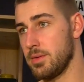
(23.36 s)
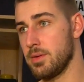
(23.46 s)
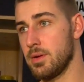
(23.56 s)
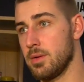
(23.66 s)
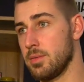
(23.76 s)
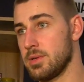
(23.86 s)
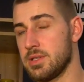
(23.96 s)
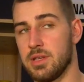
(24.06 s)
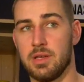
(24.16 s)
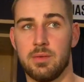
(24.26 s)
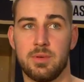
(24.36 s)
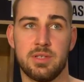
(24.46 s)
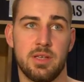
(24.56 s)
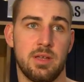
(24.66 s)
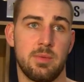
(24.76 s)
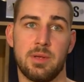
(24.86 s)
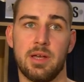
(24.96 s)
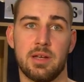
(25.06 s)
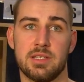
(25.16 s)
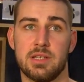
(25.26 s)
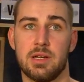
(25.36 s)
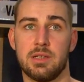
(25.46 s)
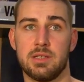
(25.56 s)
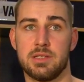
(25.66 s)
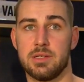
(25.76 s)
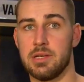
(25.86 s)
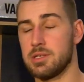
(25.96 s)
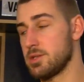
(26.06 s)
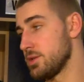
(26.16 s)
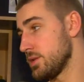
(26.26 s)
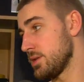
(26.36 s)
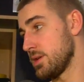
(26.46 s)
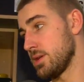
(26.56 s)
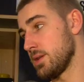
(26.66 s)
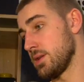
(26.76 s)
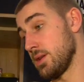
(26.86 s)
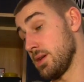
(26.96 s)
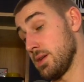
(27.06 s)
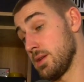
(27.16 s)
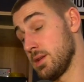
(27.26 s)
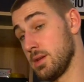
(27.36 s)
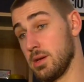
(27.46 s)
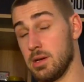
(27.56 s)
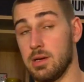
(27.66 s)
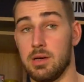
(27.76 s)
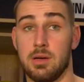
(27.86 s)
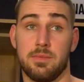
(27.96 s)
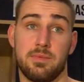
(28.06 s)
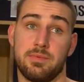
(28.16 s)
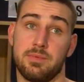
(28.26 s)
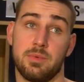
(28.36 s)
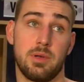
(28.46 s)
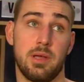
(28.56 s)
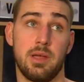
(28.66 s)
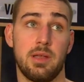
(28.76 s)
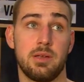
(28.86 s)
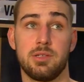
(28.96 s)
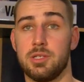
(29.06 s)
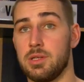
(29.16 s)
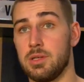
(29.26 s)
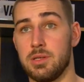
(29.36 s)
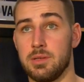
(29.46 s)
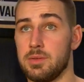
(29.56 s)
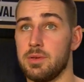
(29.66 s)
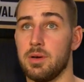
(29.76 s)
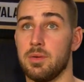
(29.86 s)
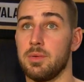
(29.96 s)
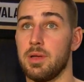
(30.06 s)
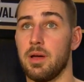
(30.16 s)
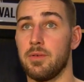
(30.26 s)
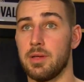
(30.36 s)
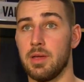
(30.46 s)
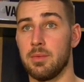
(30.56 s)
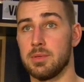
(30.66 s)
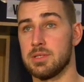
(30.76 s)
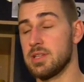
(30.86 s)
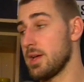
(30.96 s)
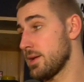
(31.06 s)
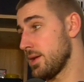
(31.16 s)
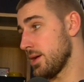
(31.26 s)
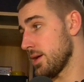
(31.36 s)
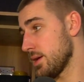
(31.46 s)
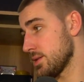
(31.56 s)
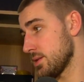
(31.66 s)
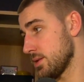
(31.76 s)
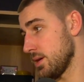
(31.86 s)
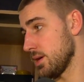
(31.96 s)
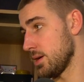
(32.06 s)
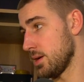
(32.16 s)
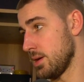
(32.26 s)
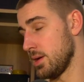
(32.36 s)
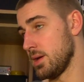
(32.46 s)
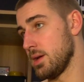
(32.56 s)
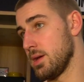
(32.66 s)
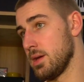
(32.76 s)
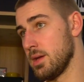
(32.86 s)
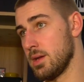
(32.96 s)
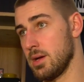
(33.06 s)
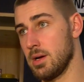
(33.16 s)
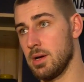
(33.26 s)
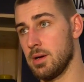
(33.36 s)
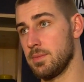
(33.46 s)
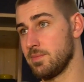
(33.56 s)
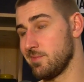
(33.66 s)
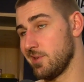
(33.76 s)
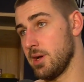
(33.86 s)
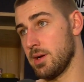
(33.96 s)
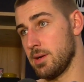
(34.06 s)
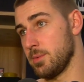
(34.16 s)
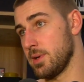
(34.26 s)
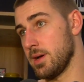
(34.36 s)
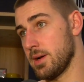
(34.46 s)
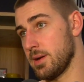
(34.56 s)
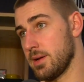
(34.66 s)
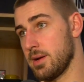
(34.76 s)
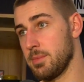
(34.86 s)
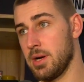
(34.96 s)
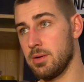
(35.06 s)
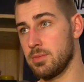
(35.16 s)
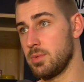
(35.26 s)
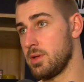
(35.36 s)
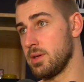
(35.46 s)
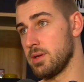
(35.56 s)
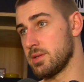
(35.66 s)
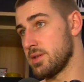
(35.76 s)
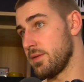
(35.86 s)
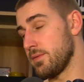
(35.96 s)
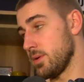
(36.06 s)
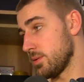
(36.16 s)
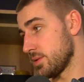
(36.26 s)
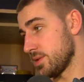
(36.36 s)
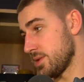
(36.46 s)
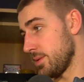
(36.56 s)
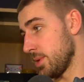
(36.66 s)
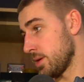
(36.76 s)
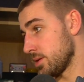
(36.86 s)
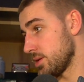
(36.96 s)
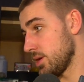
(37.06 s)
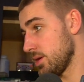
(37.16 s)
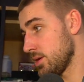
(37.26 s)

You know, we said we gotta start this stretch good and with the energy. You know, we have a game Saturday, I guess. Yeah, and we gotta come out with the same focus, same energy.